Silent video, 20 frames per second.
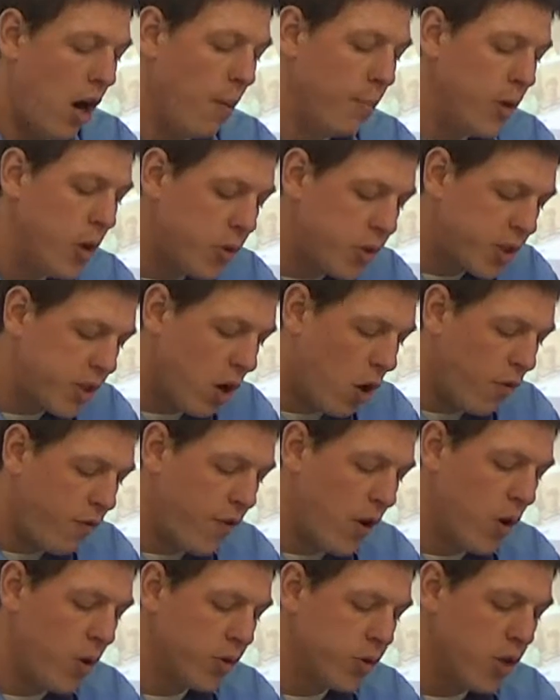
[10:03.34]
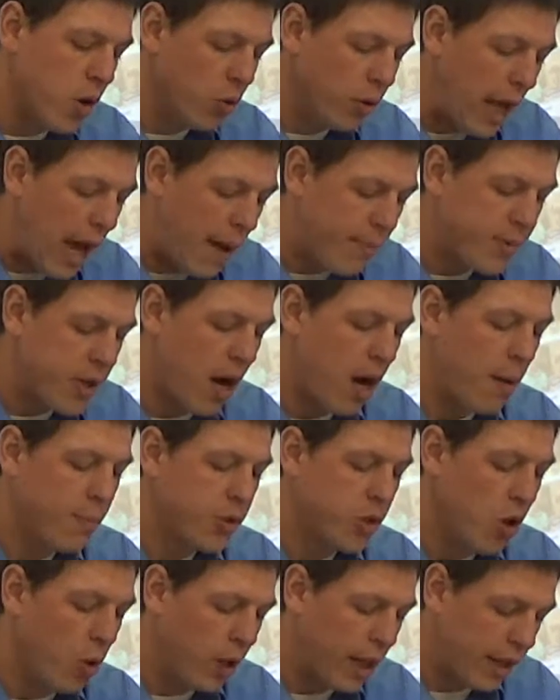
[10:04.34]
no cell phones, no laptops,
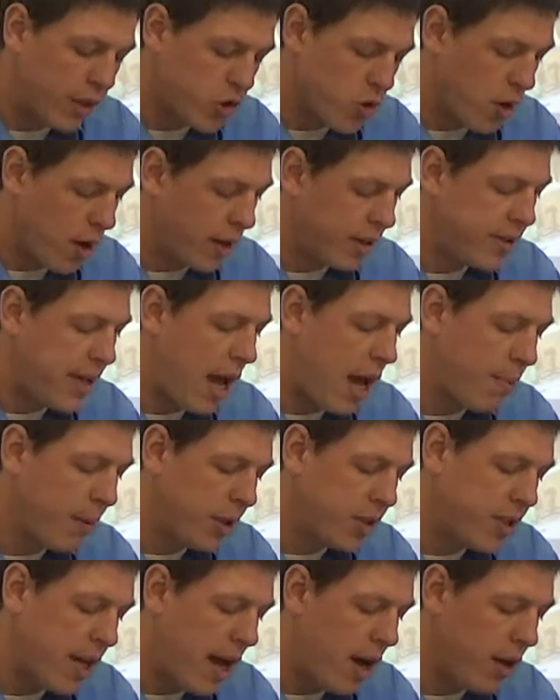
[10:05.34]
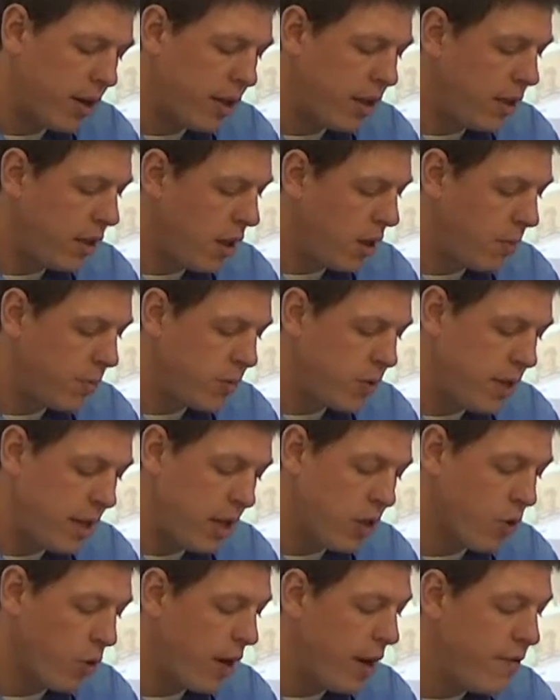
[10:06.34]
no electronic tablets out,
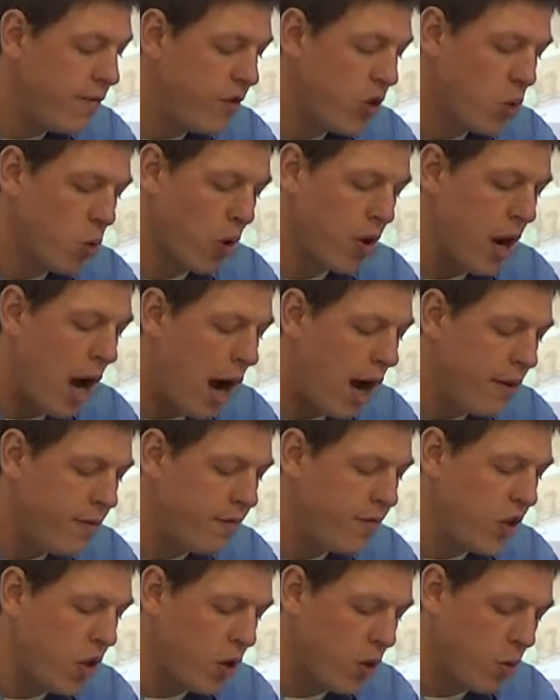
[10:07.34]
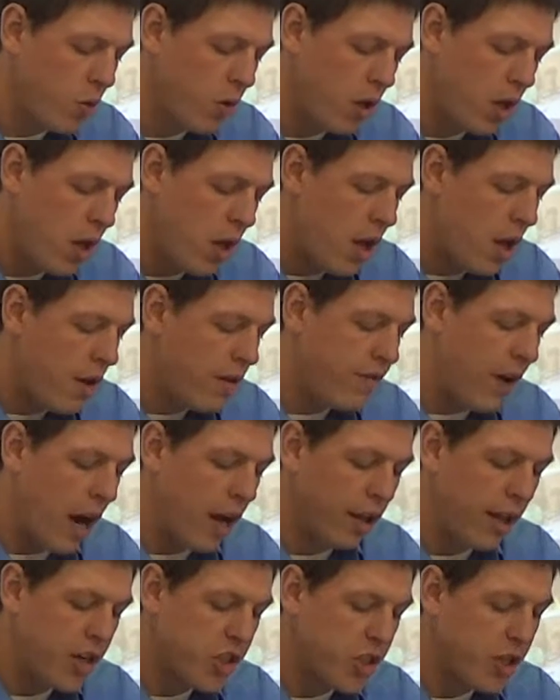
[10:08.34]
either in view or not in view.
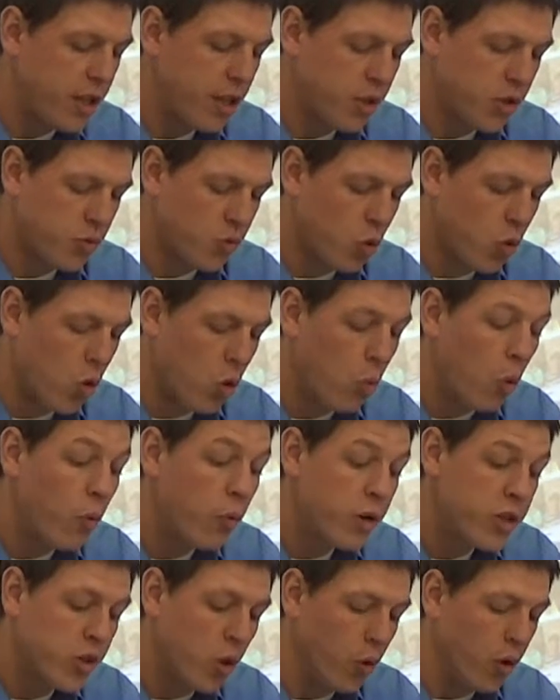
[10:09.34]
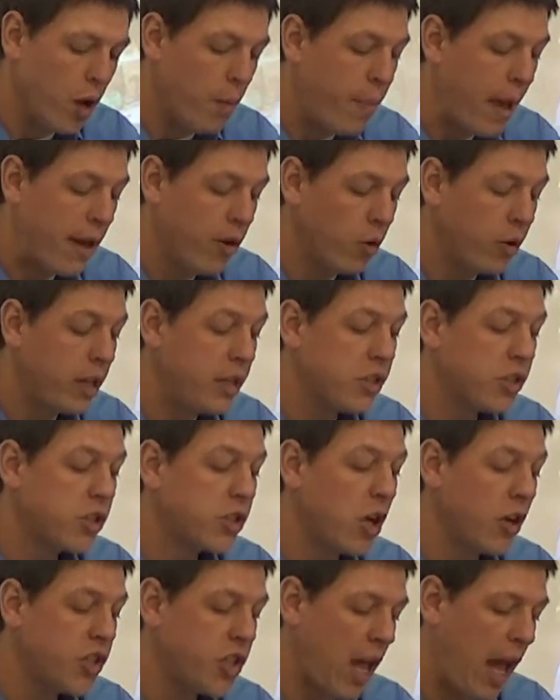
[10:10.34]
Violation of this rule will result in a penalty
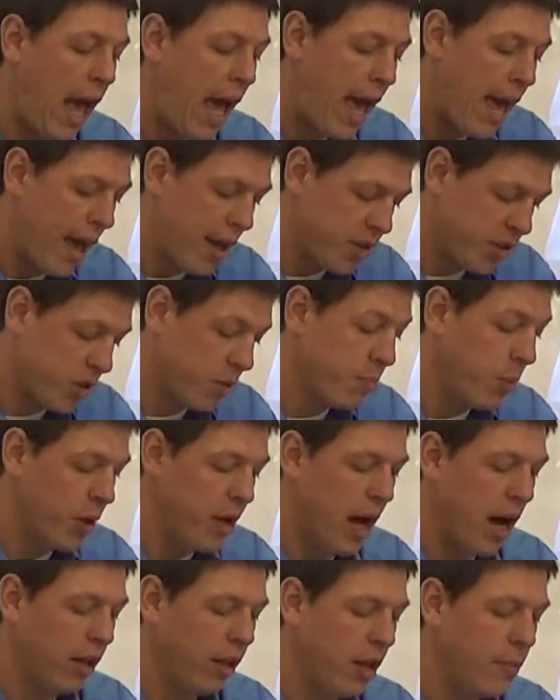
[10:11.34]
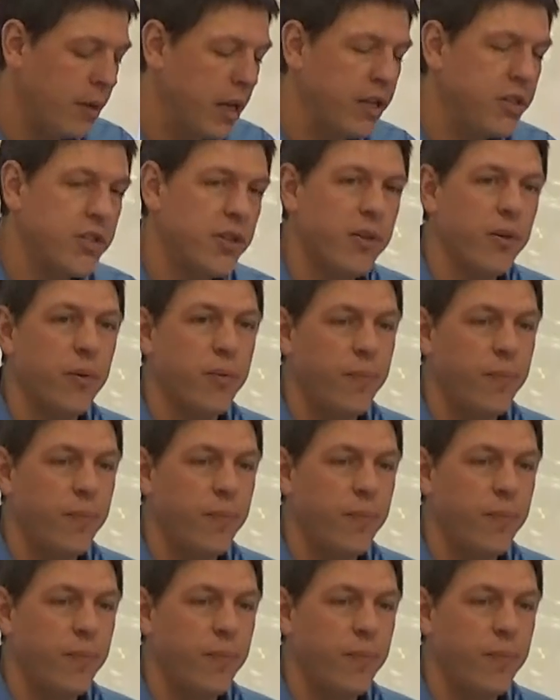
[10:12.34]
such as, but not limited to,